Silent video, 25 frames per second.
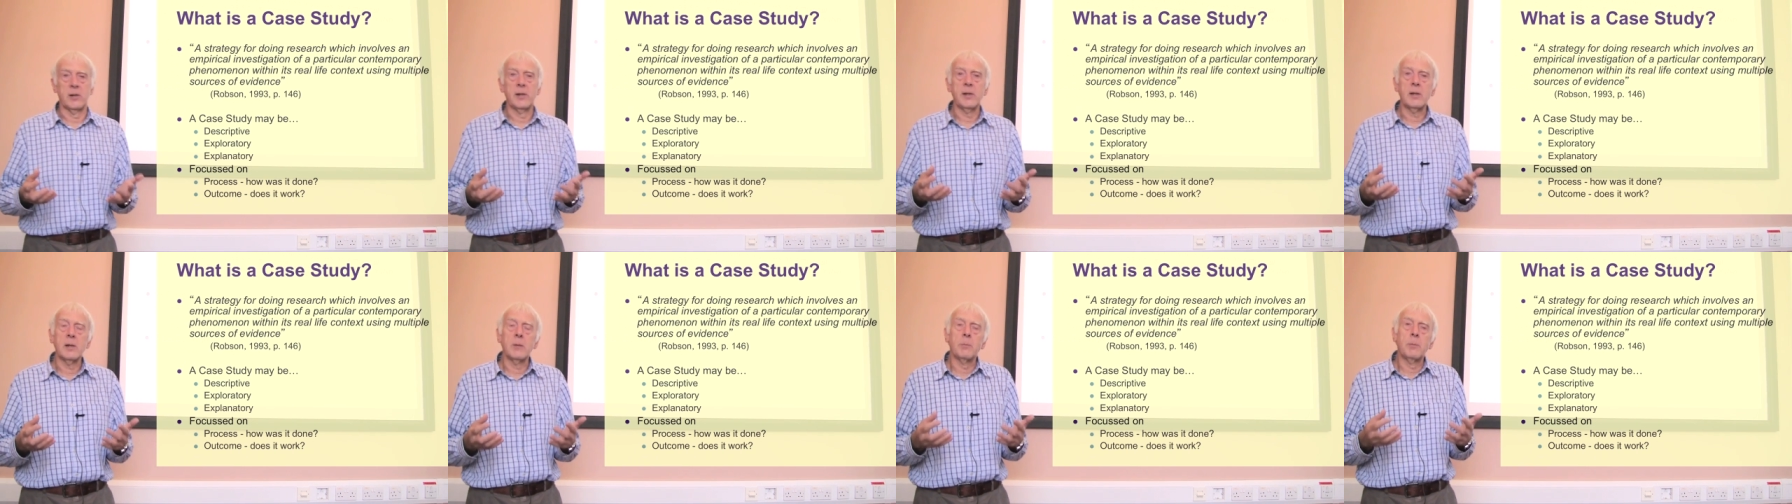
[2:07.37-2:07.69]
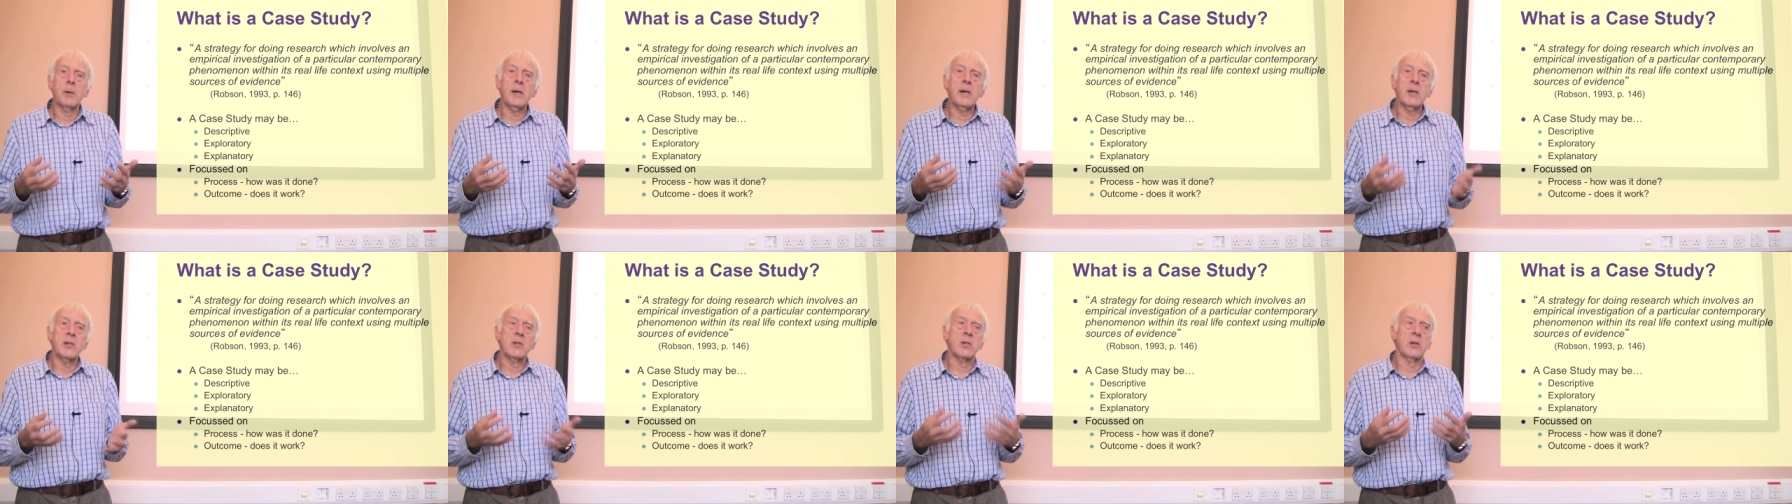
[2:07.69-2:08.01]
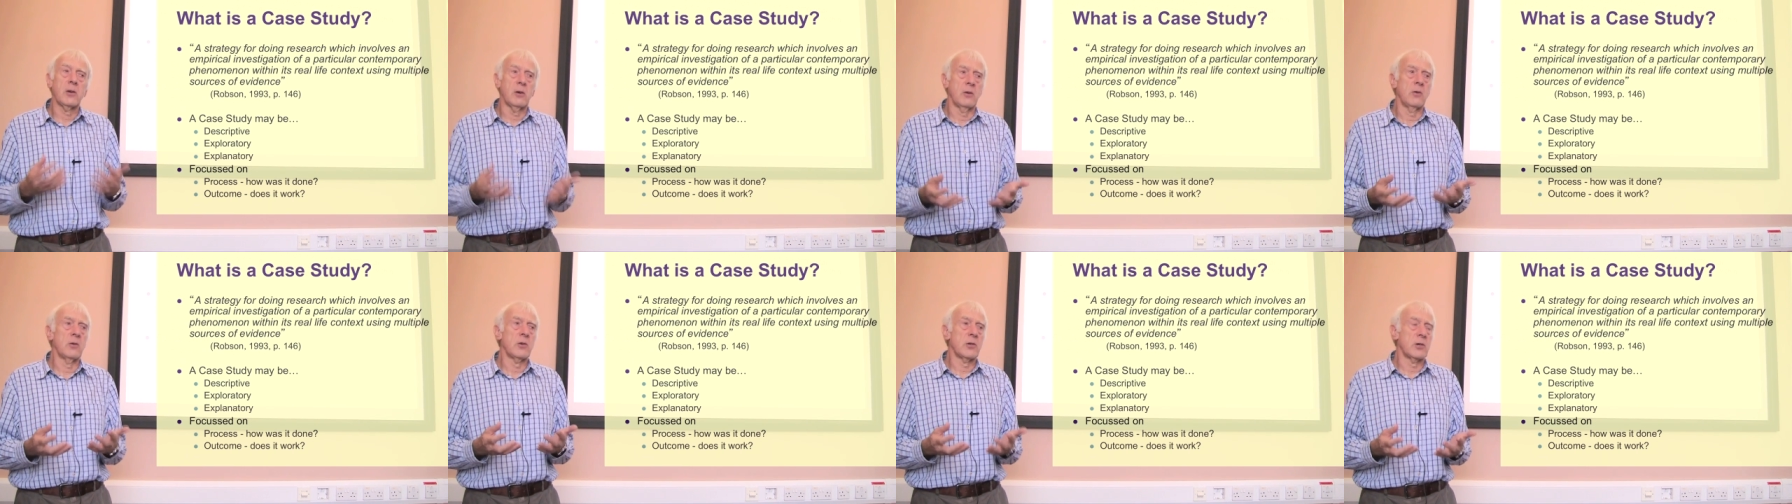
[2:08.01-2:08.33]
And I think the
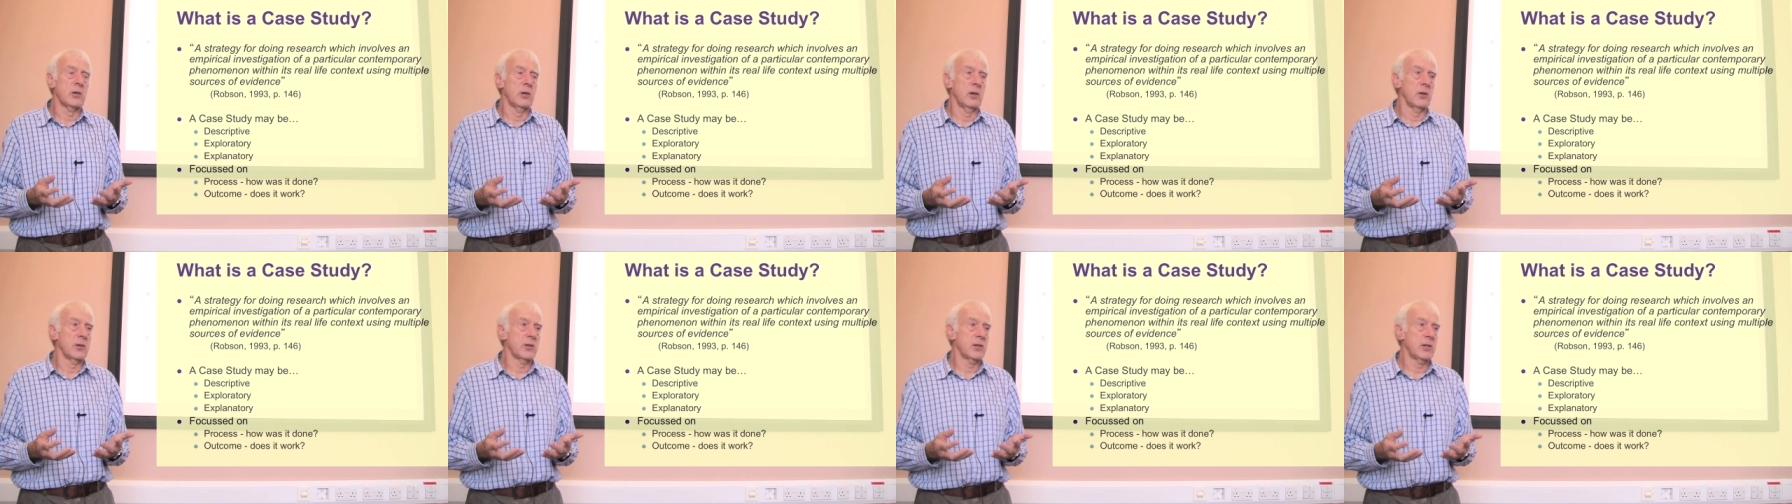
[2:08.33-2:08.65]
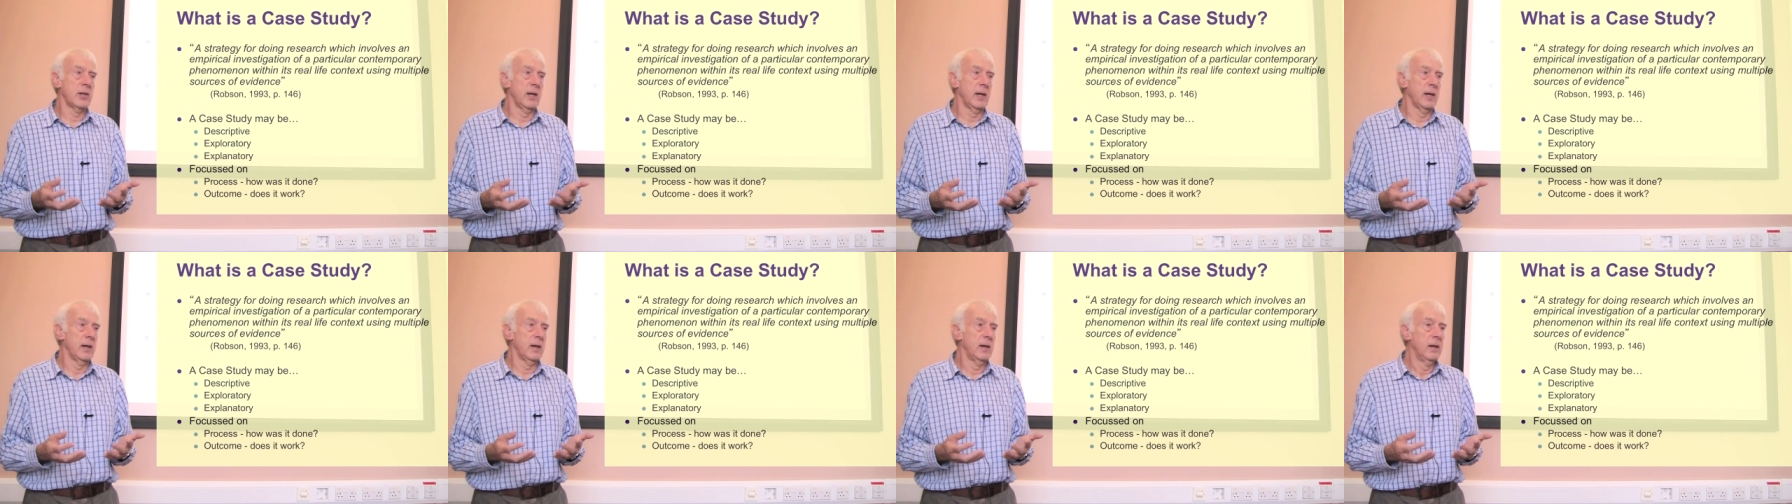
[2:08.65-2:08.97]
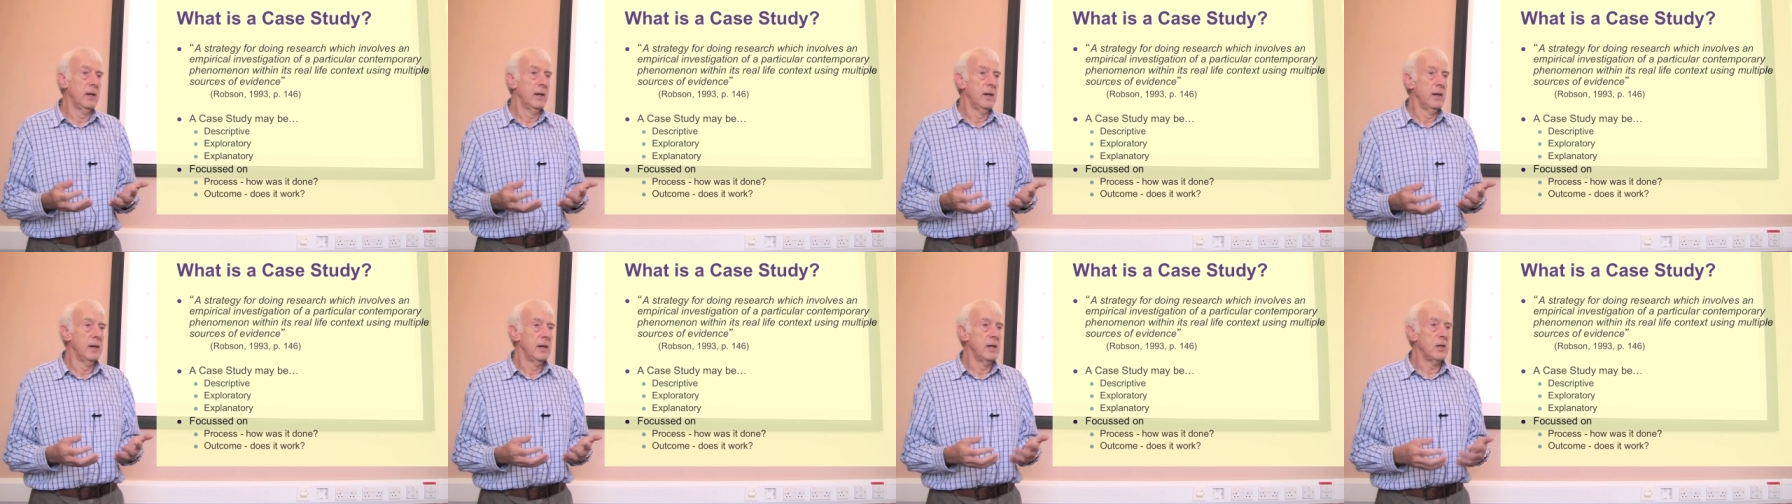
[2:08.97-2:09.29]
biggest contrast there
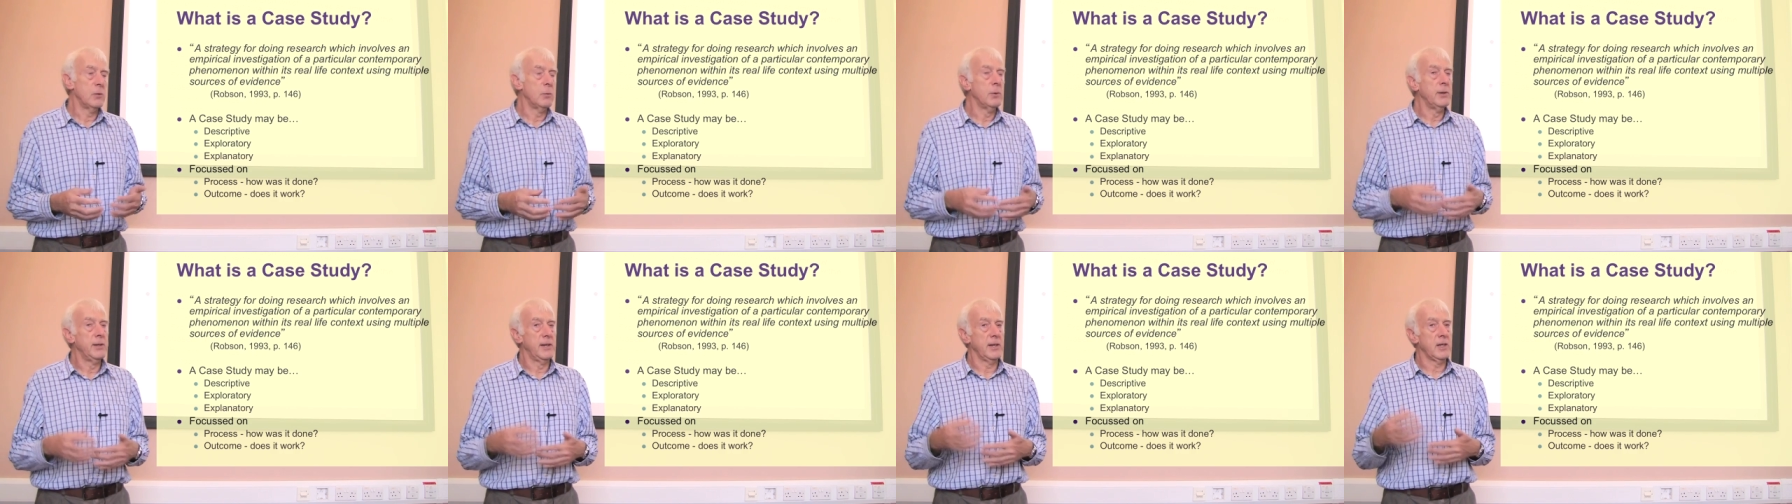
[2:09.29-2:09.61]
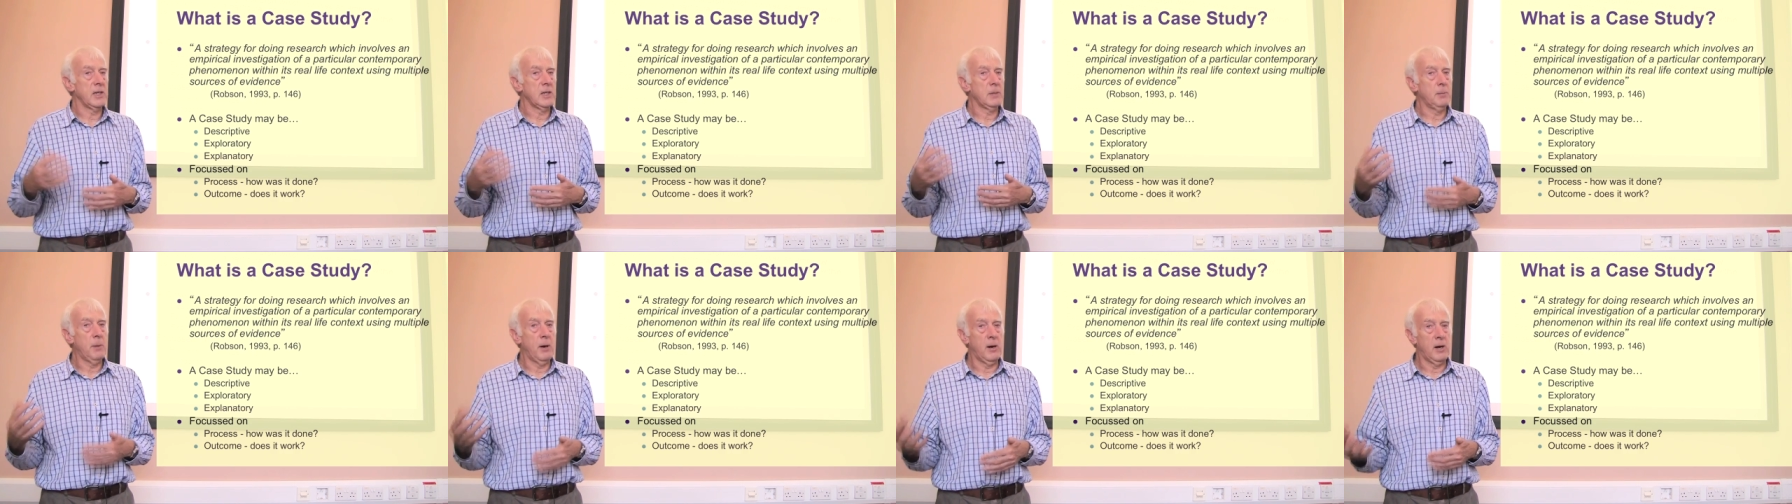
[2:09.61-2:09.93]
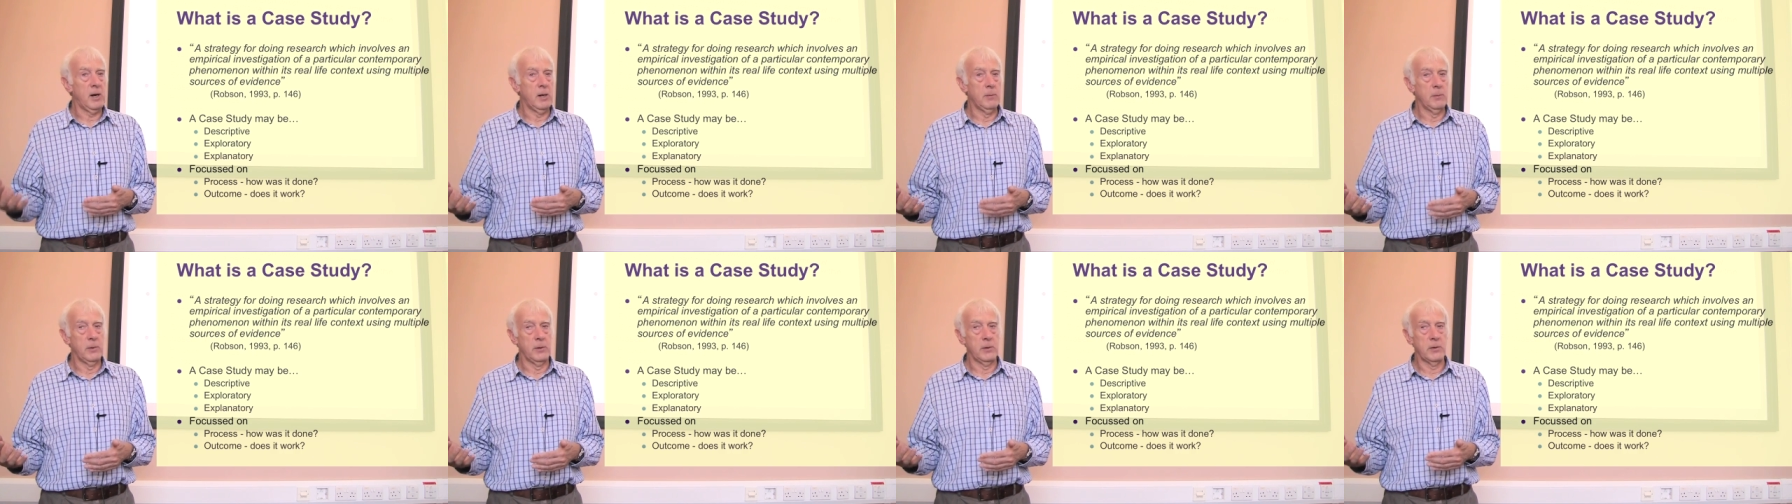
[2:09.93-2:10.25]
is with
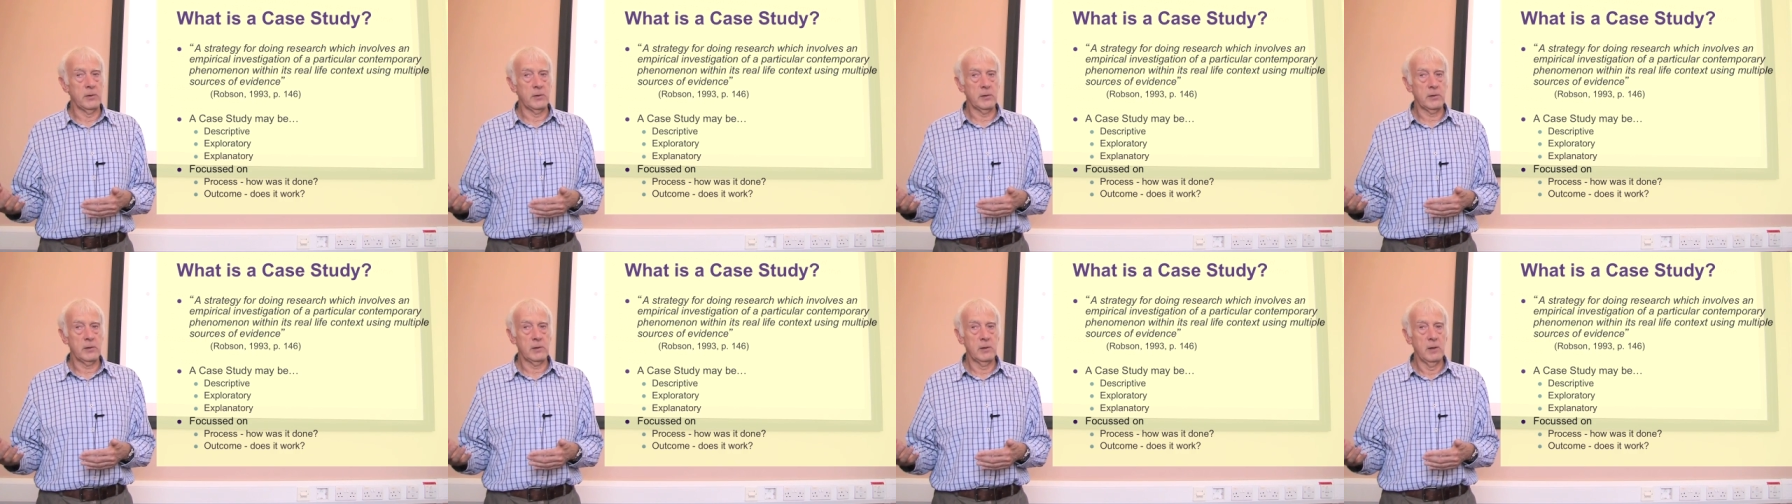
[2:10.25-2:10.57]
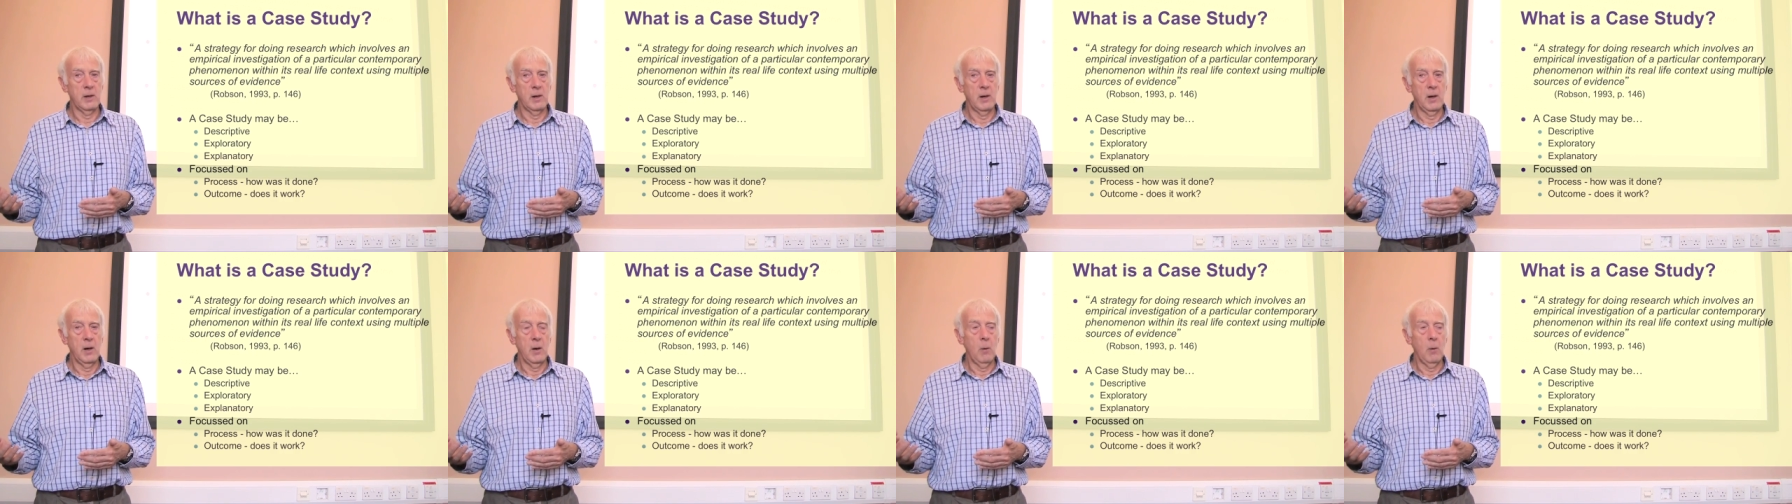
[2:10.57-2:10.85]
experiments,